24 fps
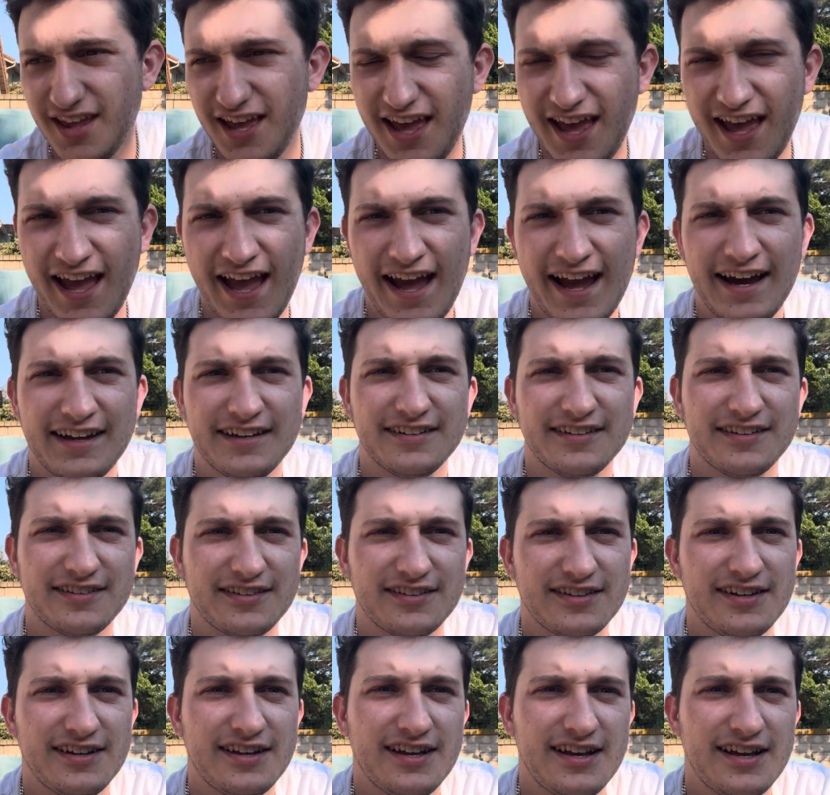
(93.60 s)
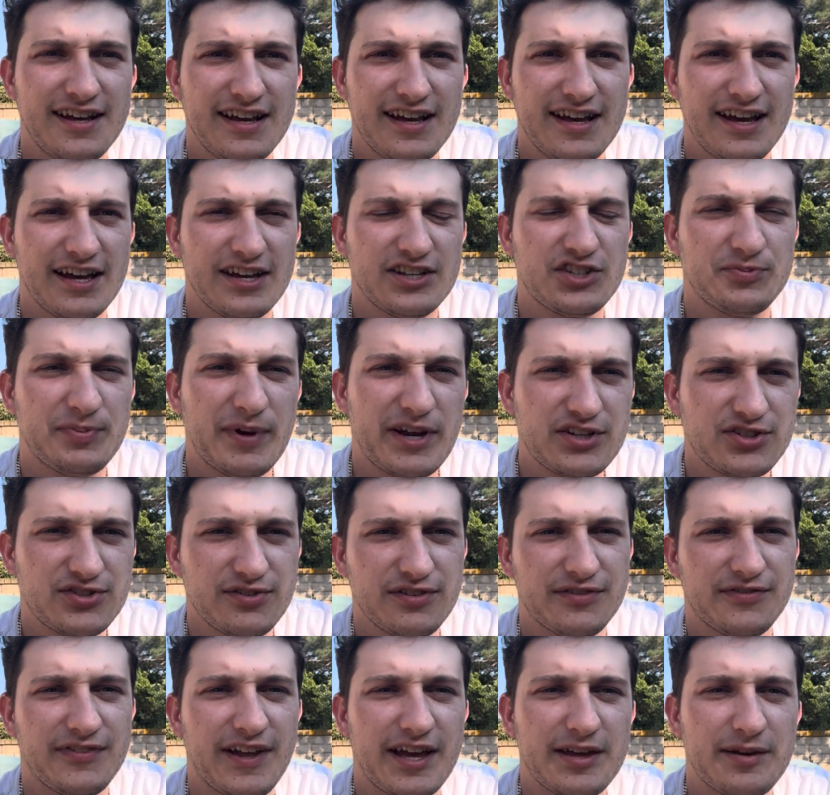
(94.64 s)
And especially
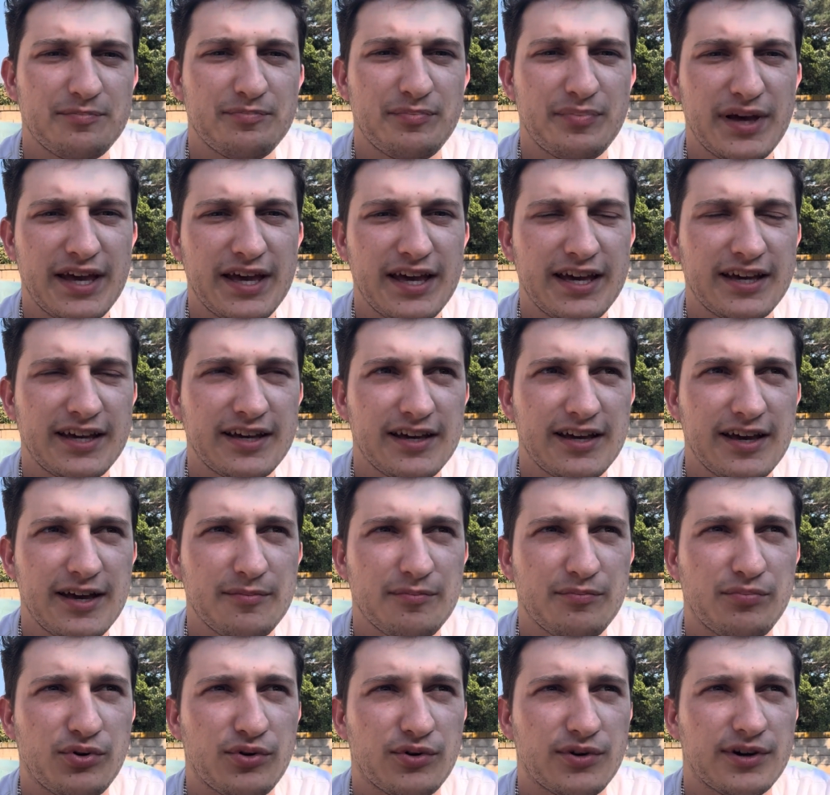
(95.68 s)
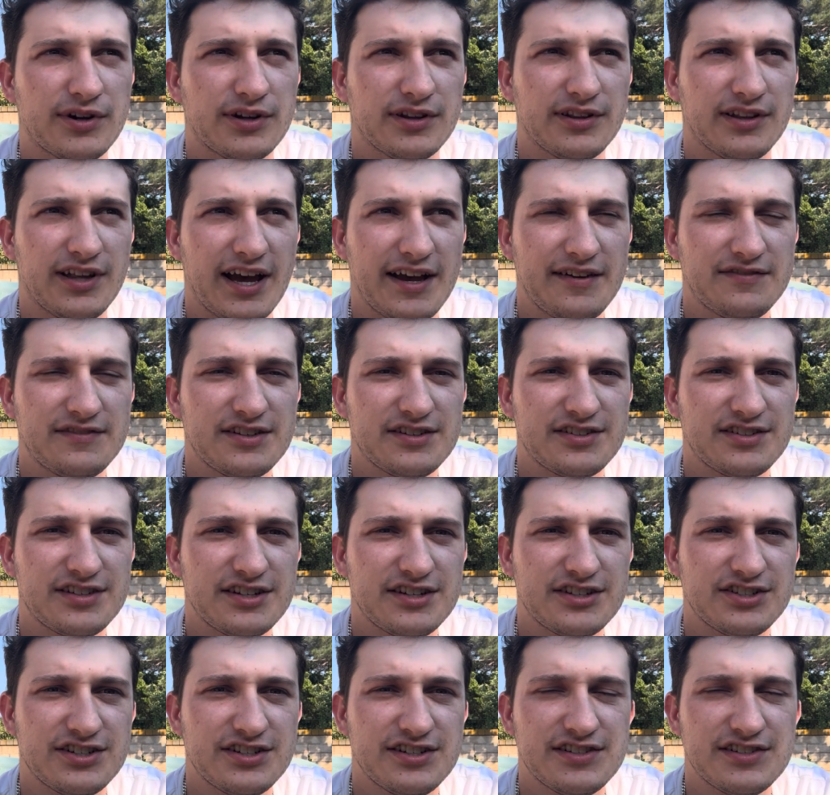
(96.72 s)
with like big, important life
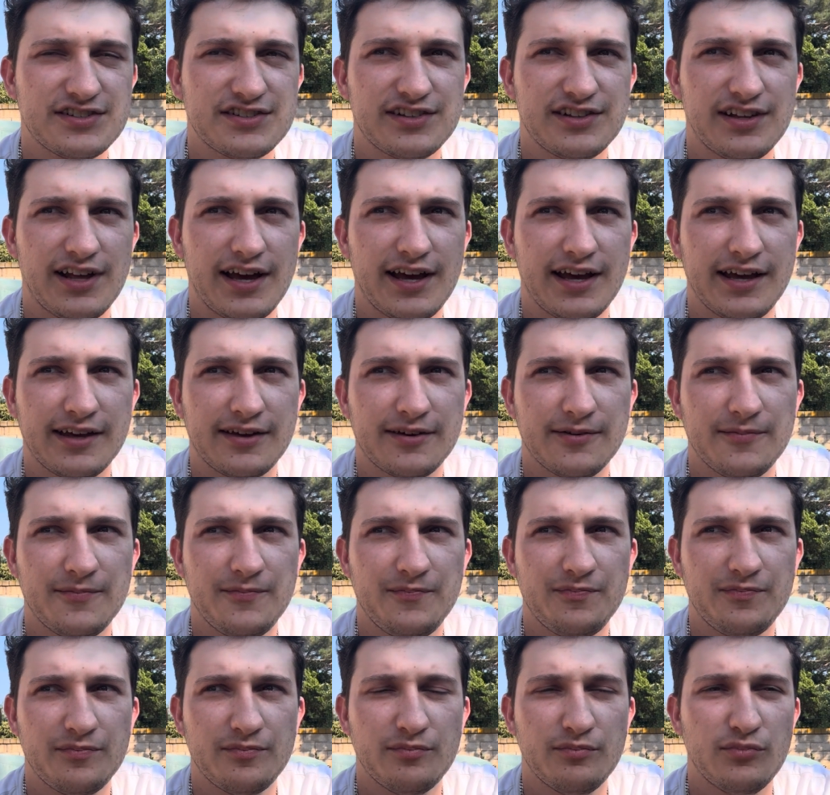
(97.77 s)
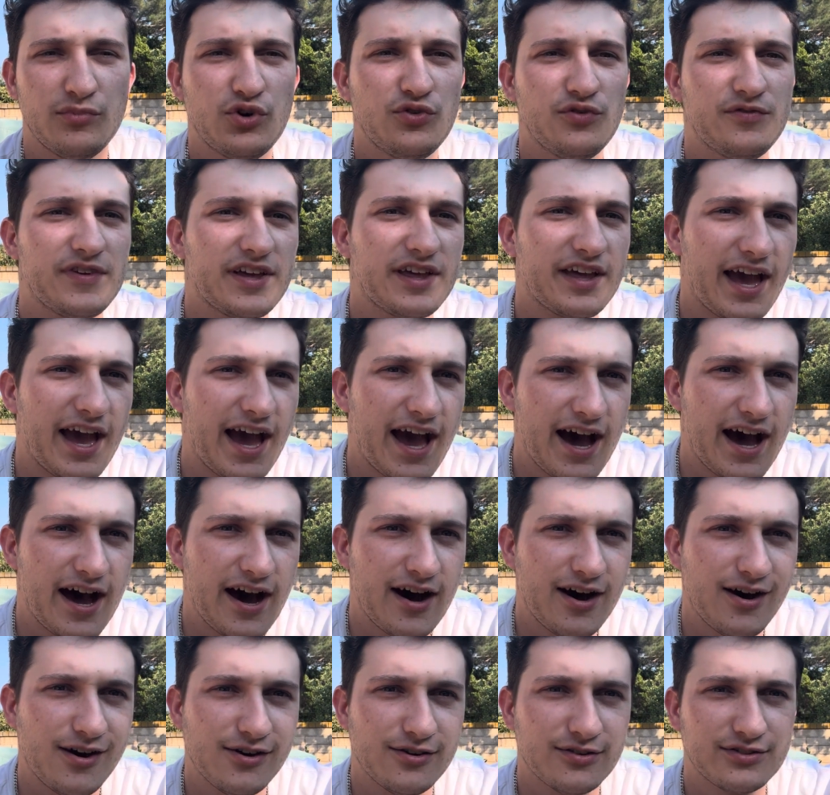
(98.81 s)
decisions like moving
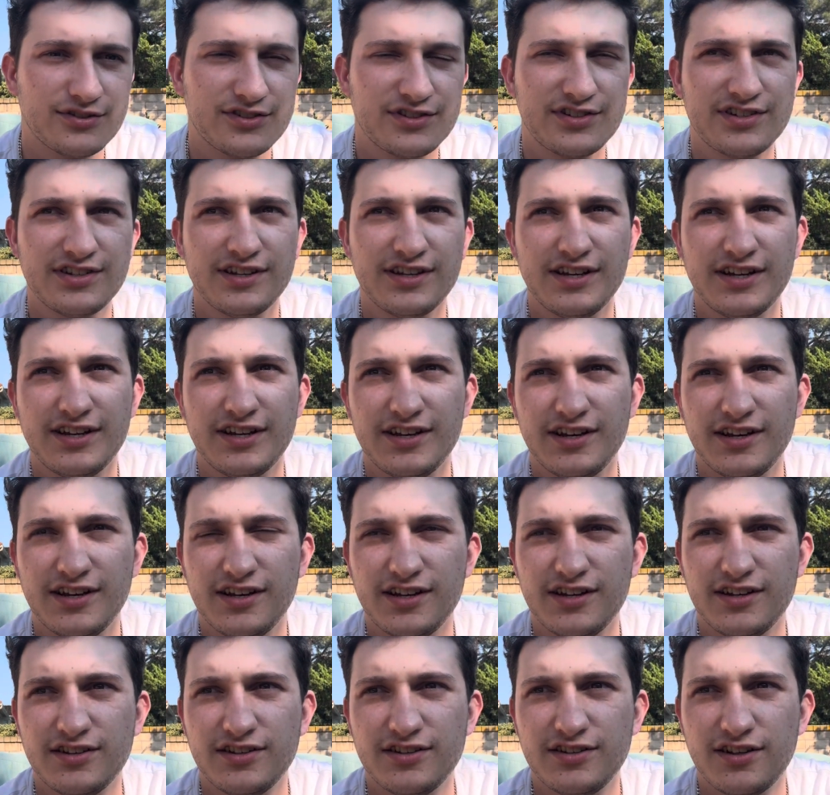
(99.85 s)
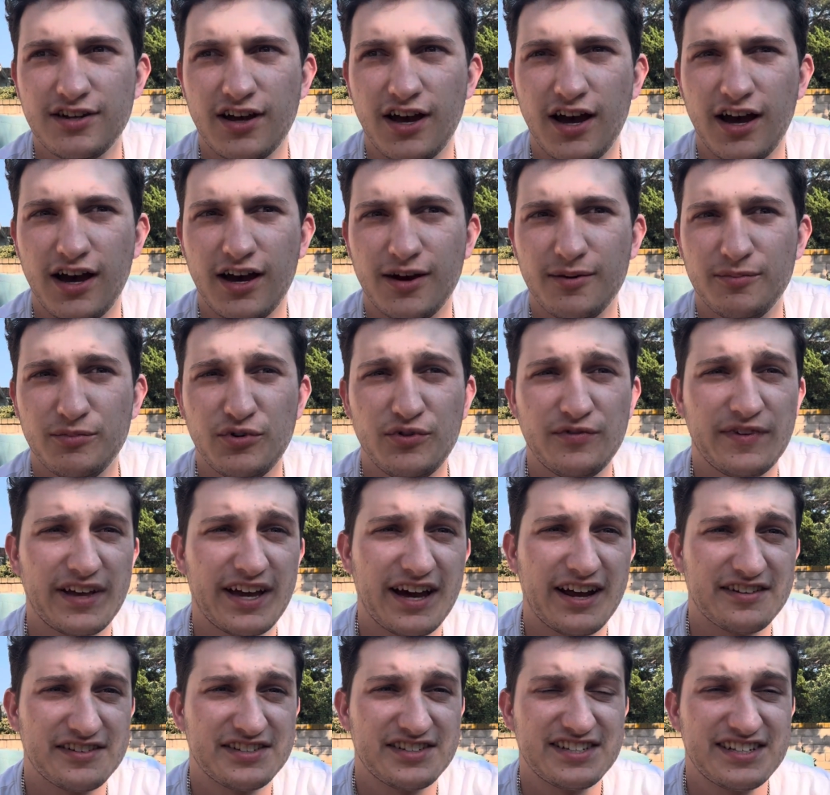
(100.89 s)
out, moving
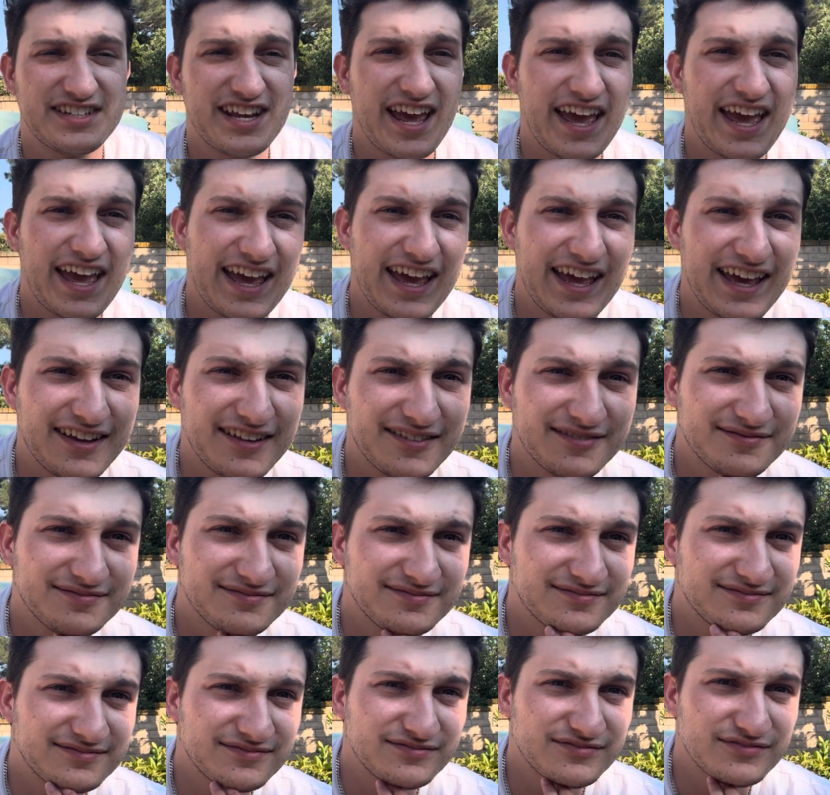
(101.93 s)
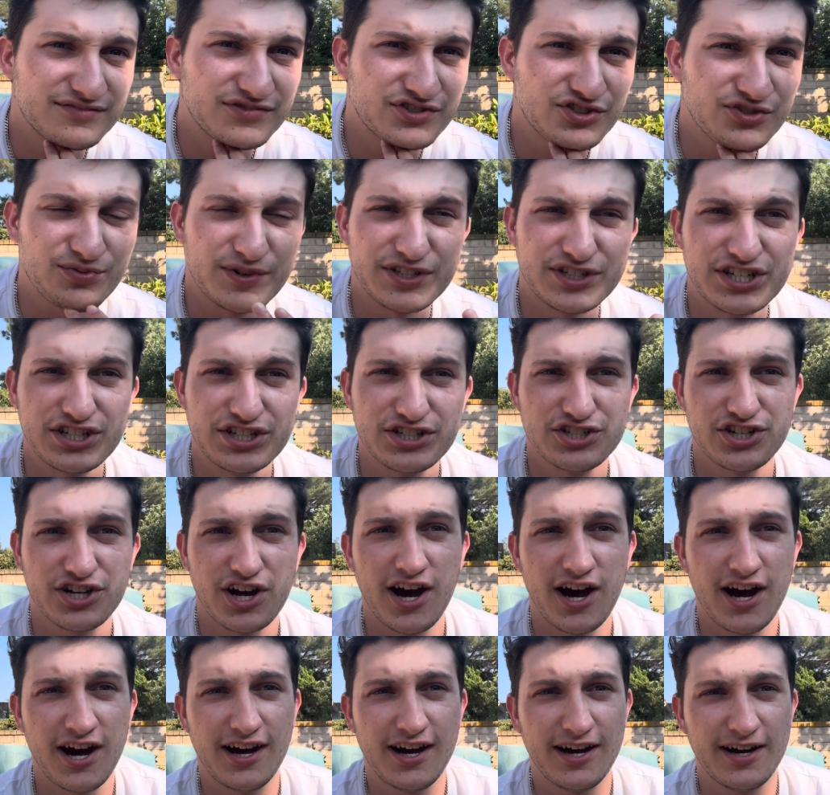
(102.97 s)
out of state, switching
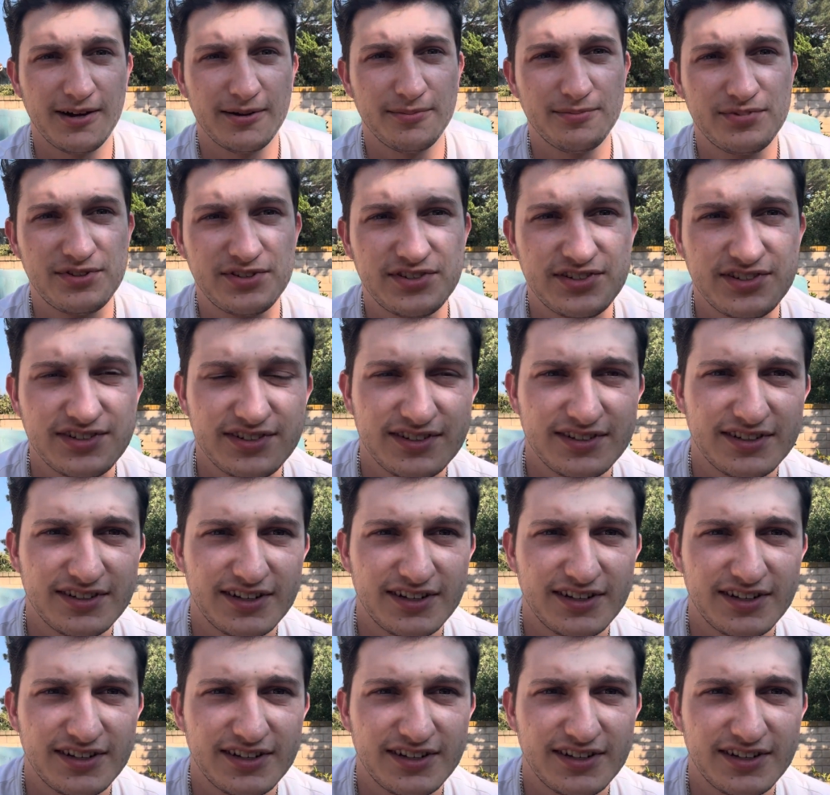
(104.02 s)
jobs,